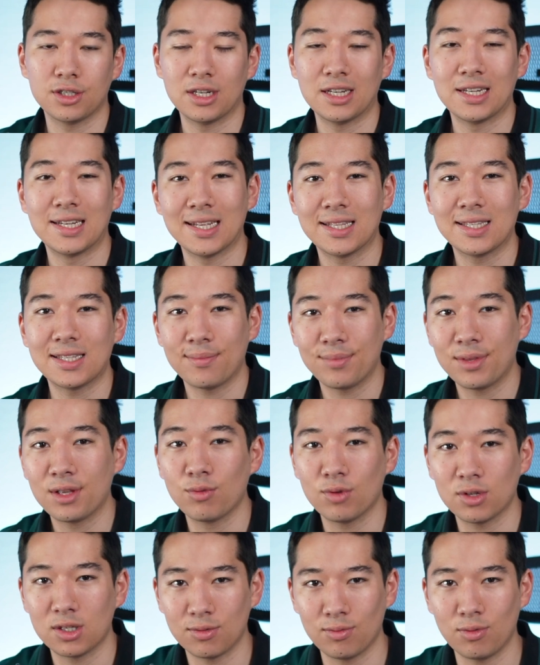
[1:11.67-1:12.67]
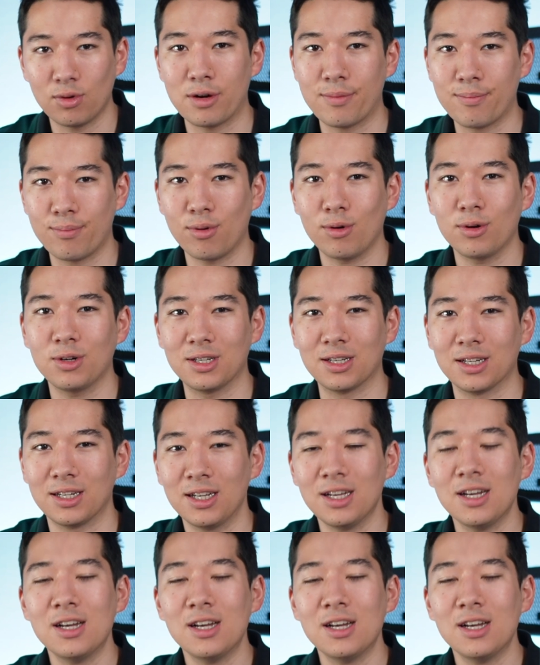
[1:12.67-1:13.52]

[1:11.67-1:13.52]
and that's something what's very important.